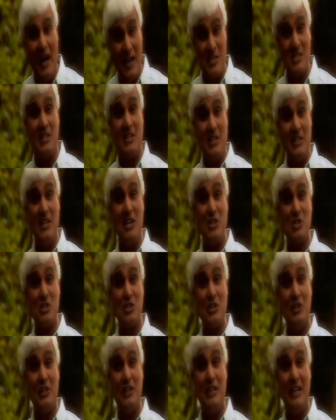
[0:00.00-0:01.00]
I said, yes,
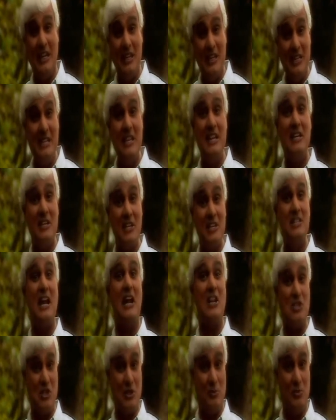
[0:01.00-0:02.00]
sir, indeed it
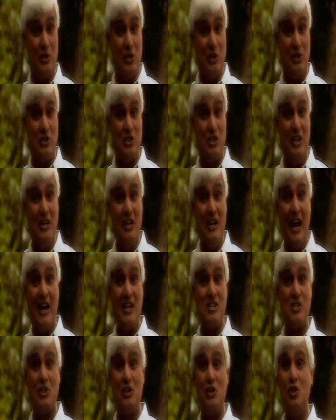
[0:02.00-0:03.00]
does emerge.
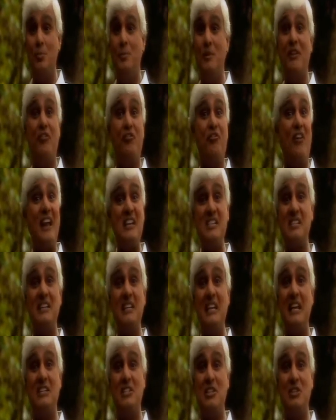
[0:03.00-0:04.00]
I said, you'll be
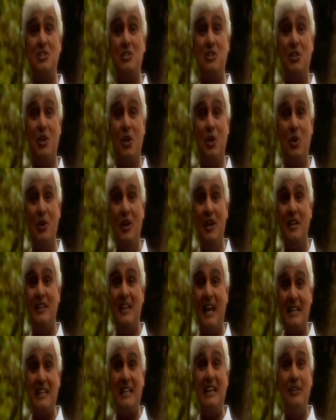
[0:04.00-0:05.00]
fascinated to know
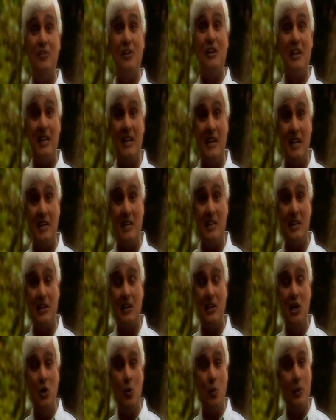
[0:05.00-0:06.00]
that even in
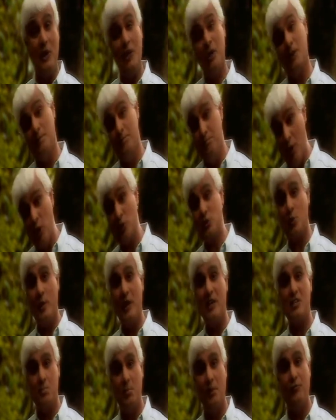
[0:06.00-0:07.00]
India, we look both
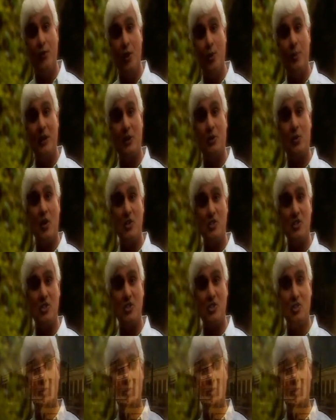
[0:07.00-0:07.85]
ways before we cross